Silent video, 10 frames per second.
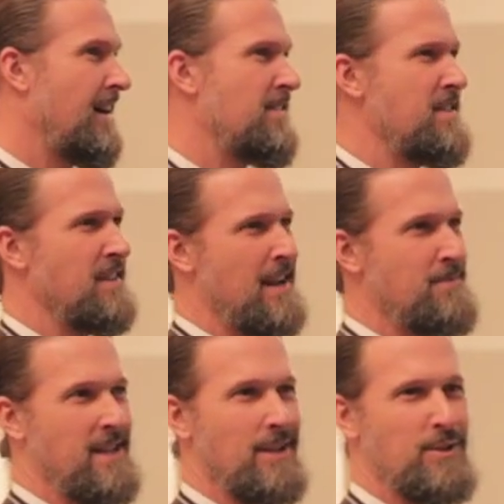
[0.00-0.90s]
Everything that
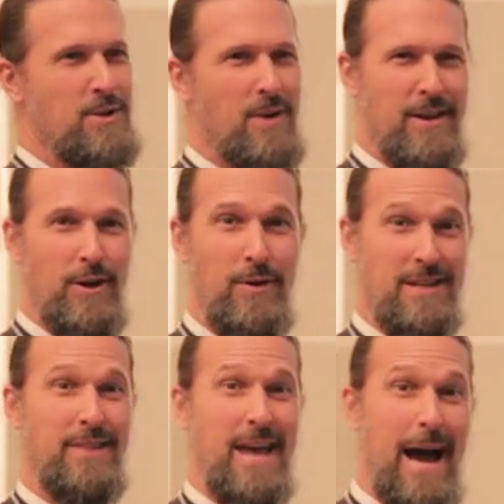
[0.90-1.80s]
I'm saying to you, I know
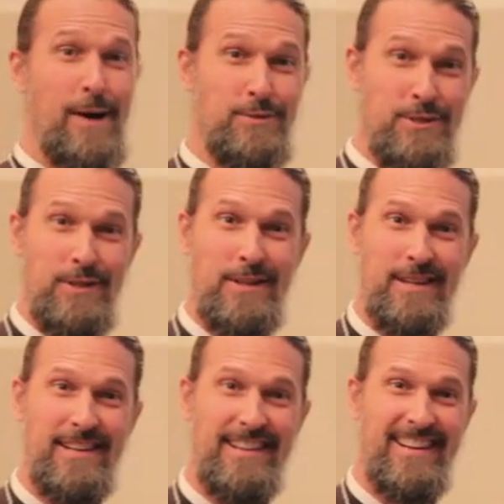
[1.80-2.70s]
is on the outs.
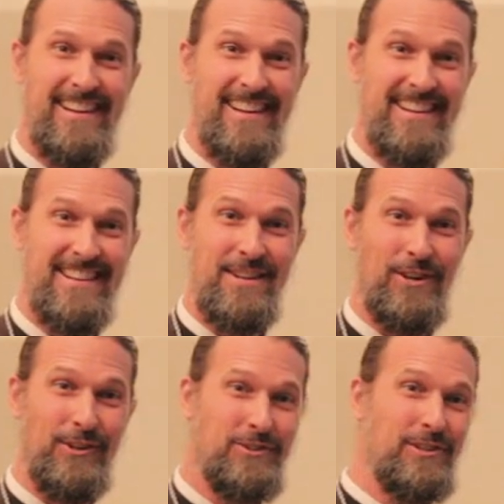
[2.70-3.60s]

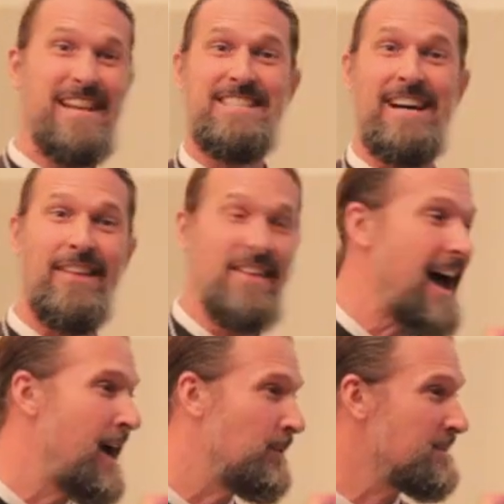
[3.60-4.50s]
Culturally, it's on
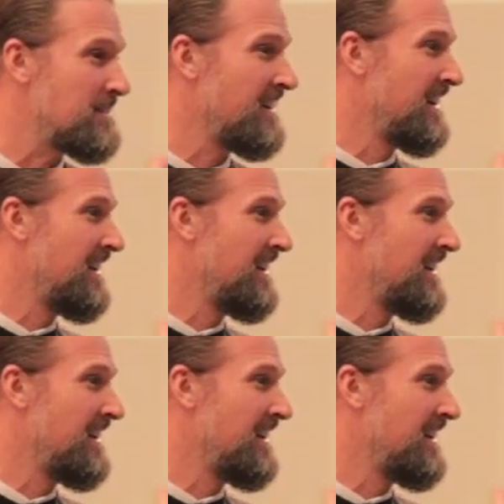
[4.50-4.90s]
the outs.